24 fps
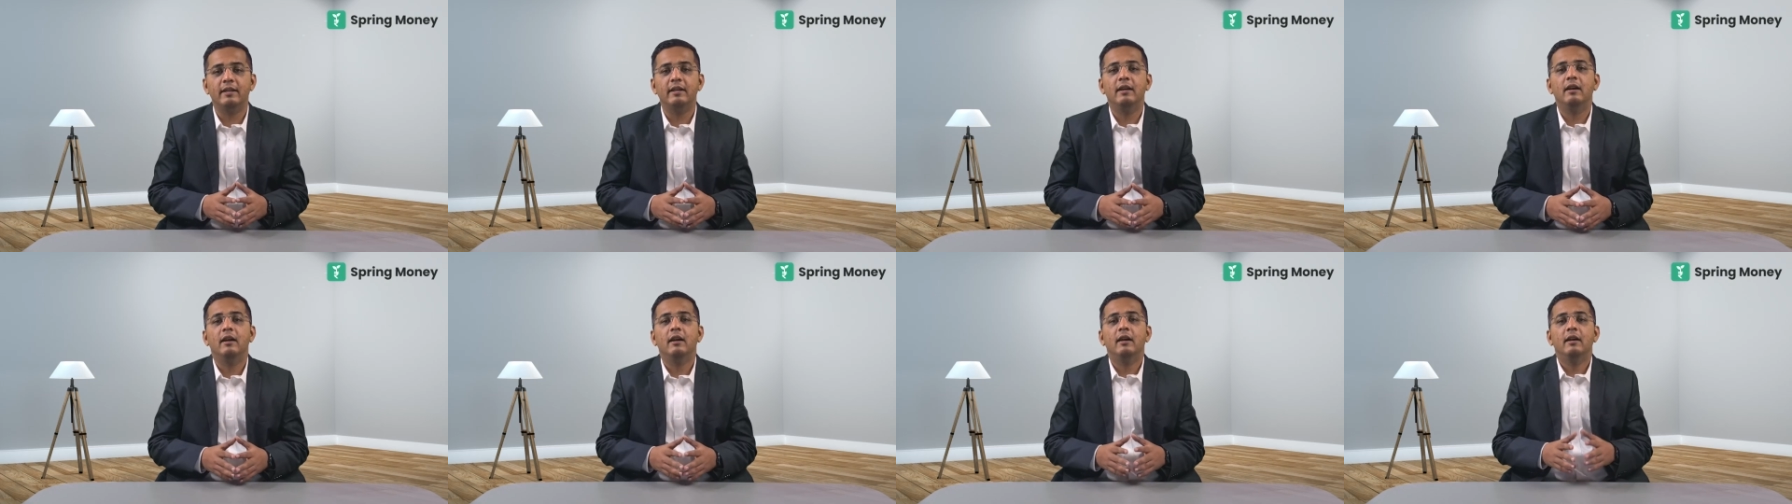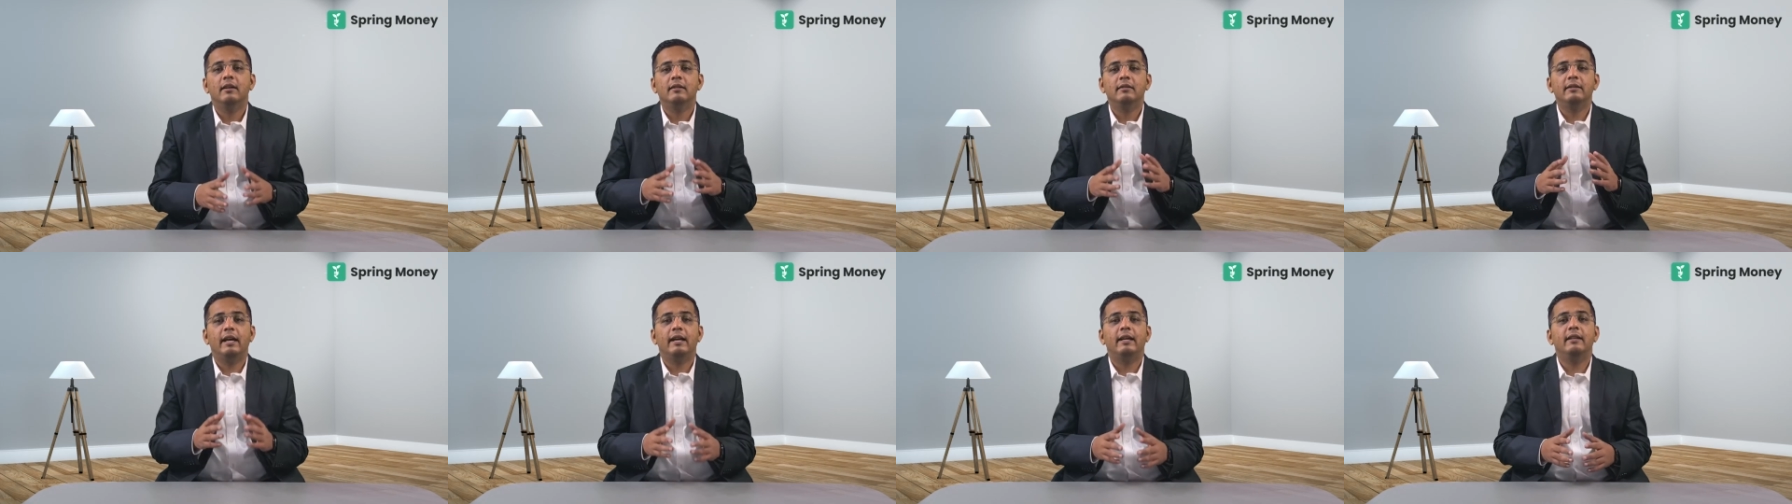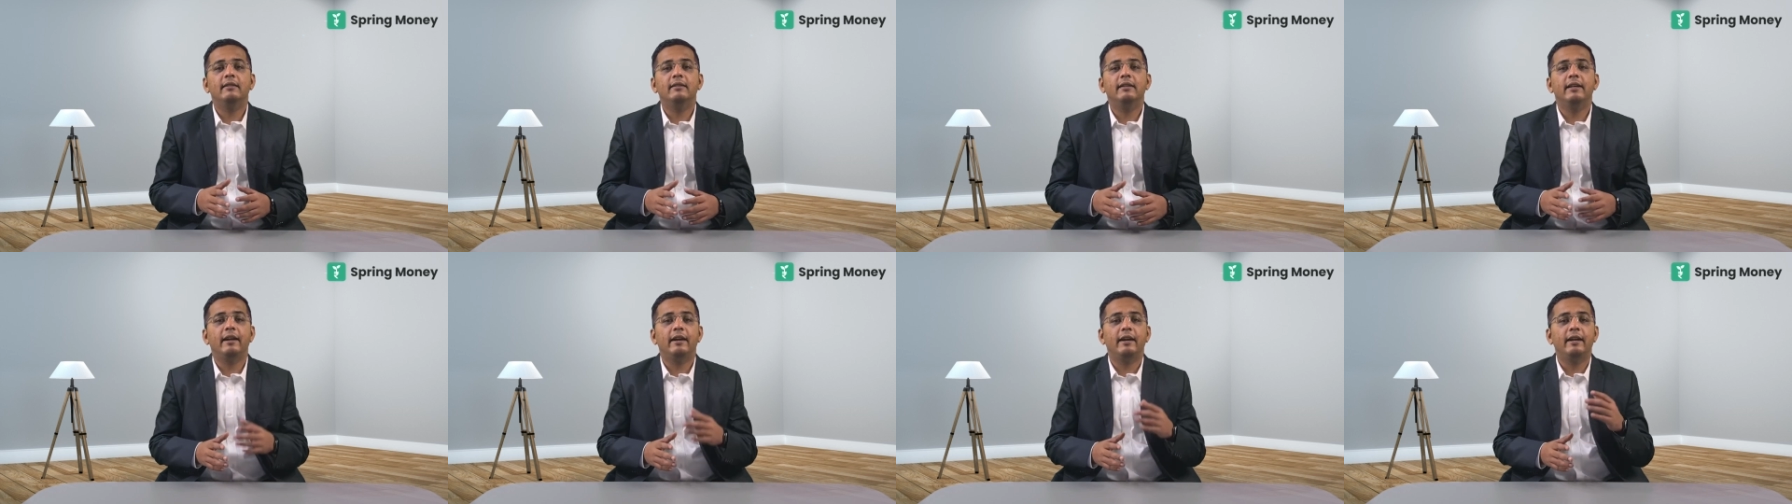then the
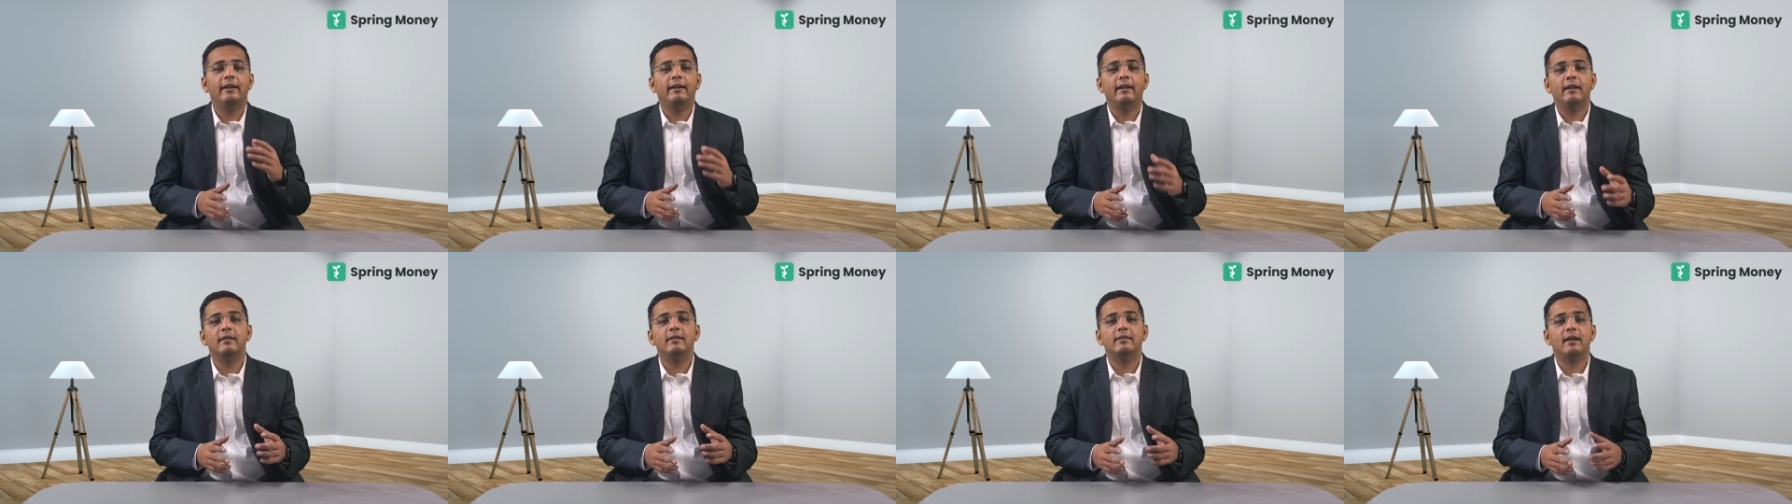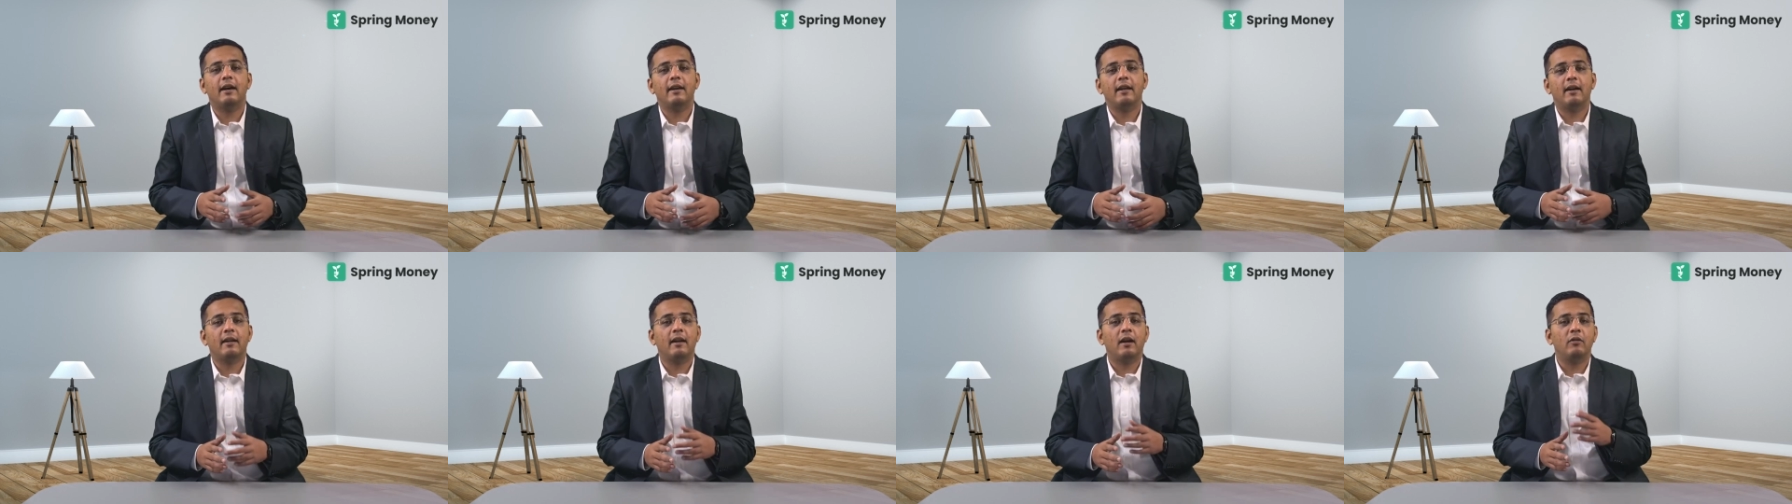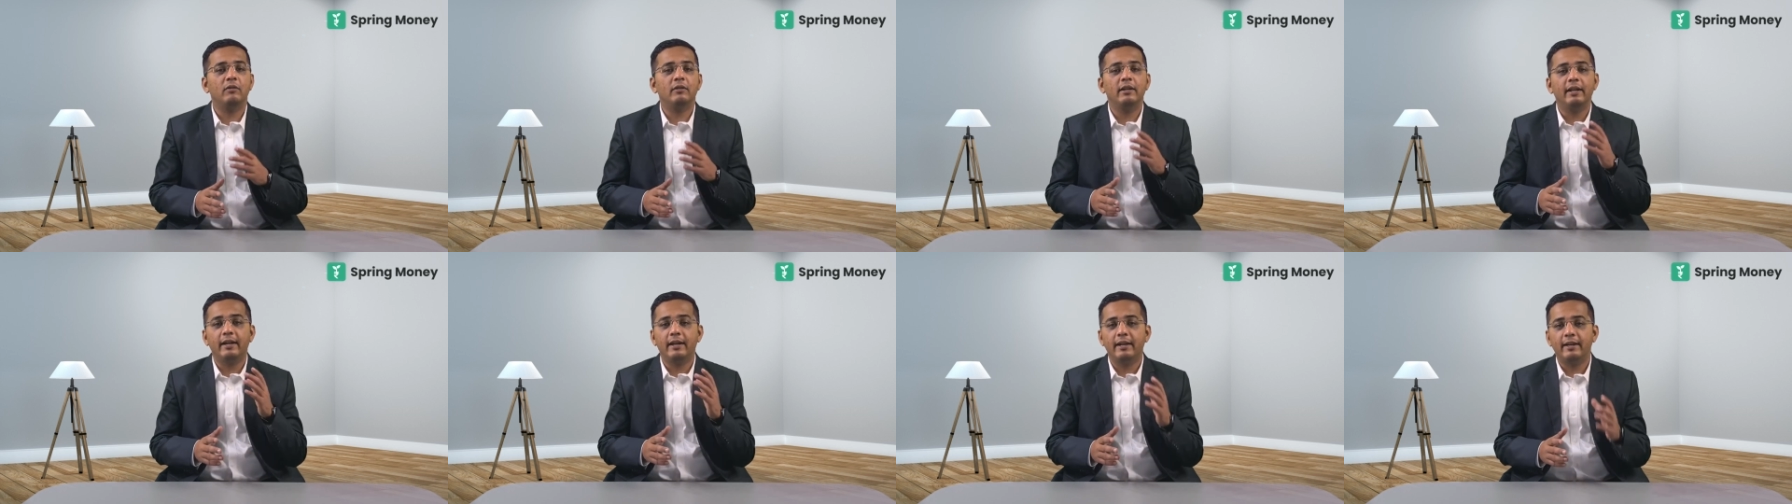returns are around the
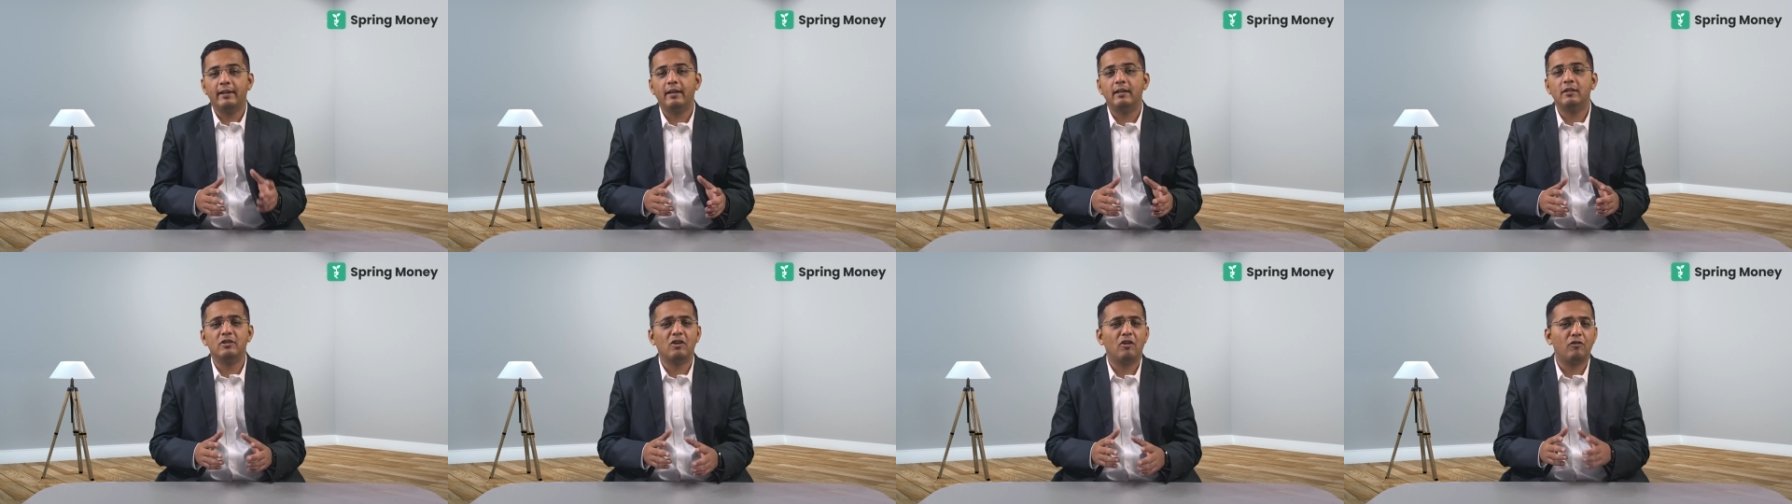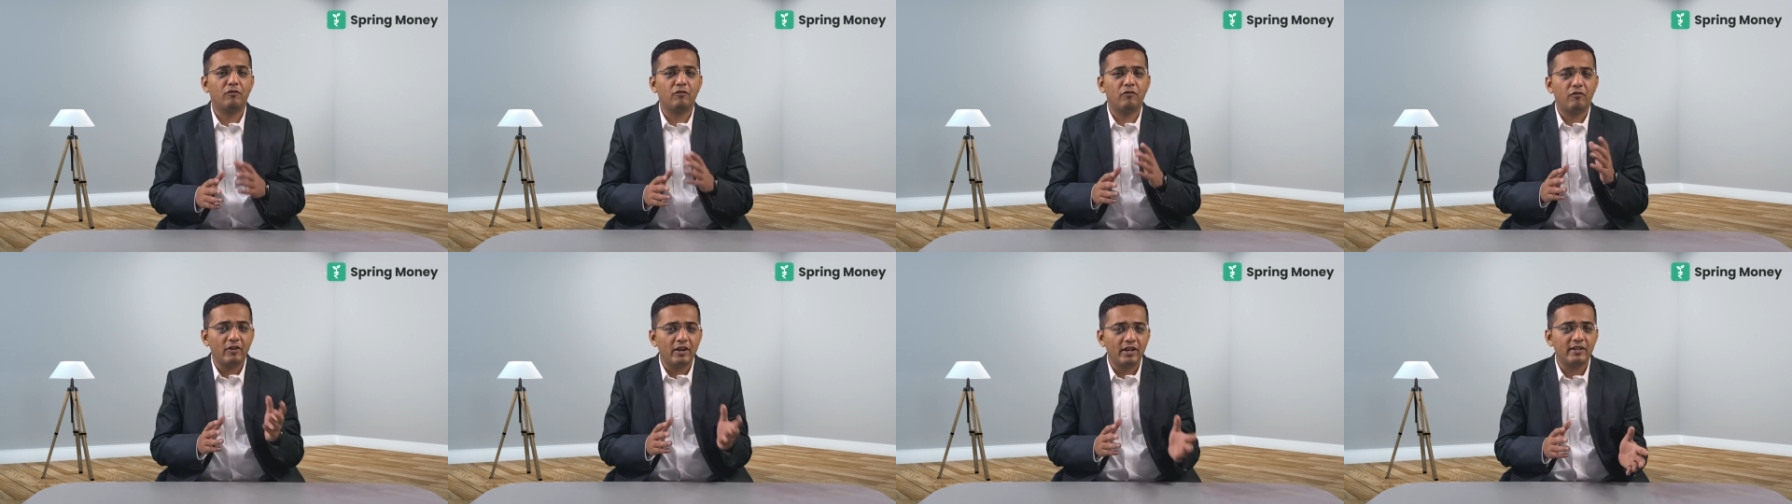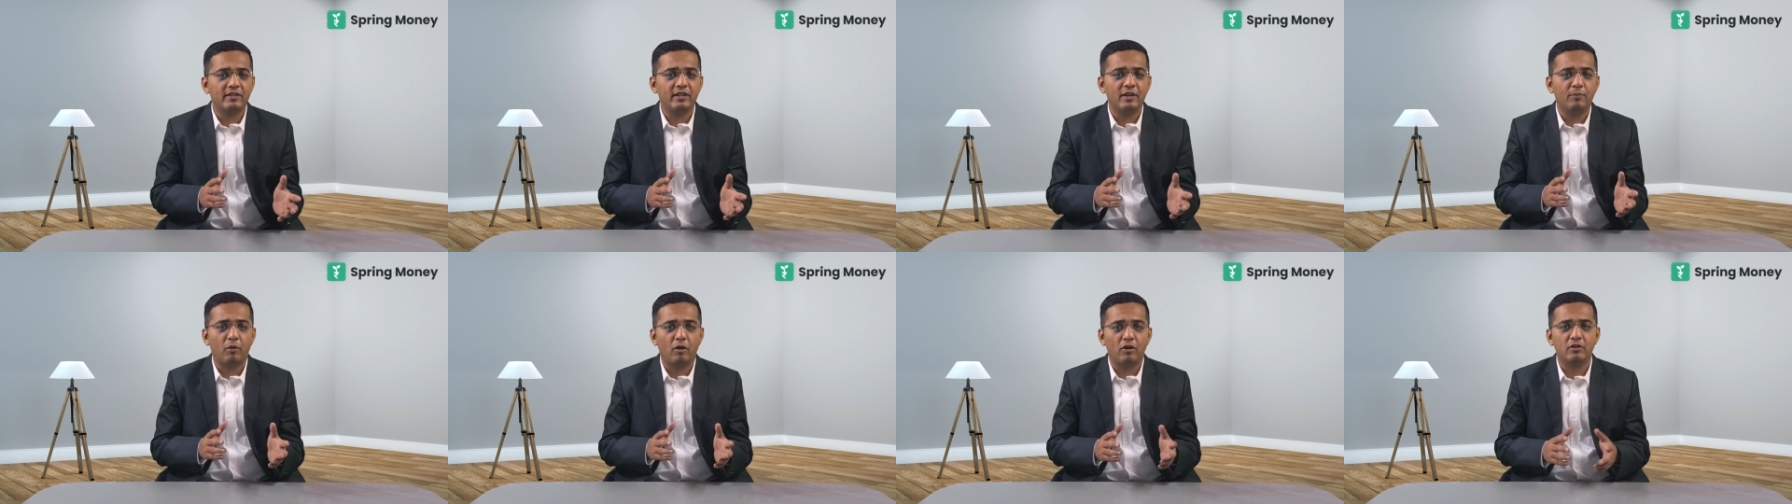returns of fixed
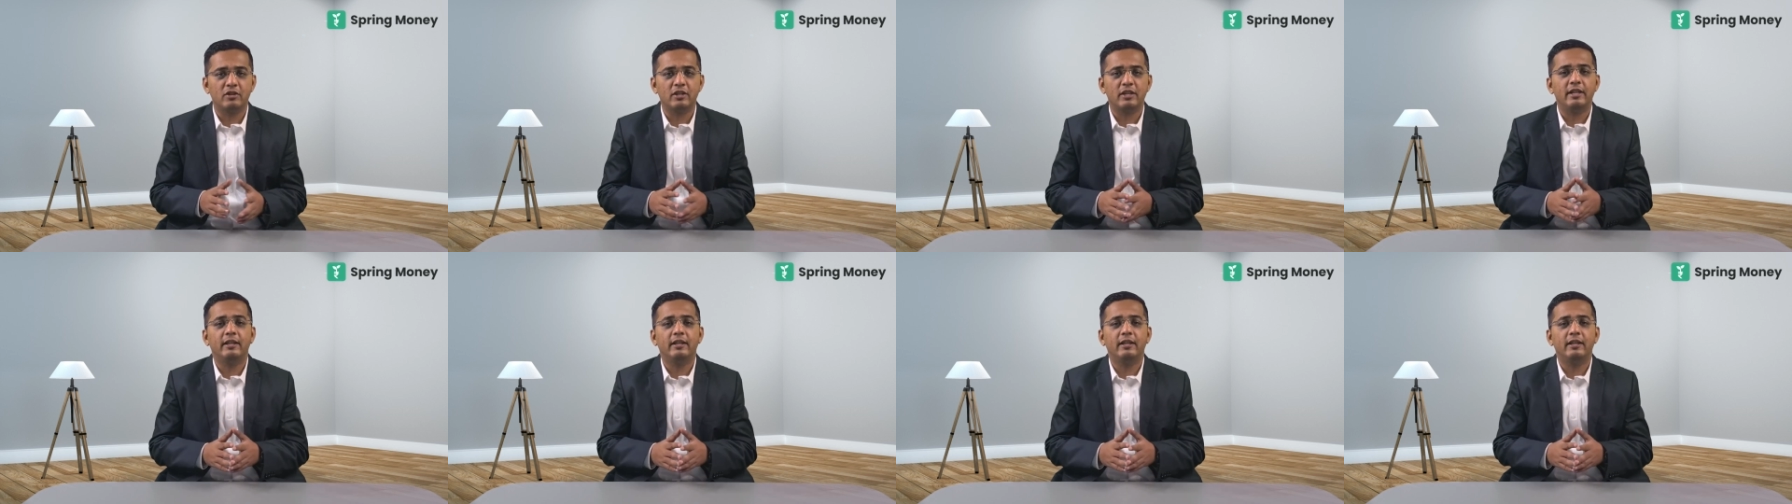deposit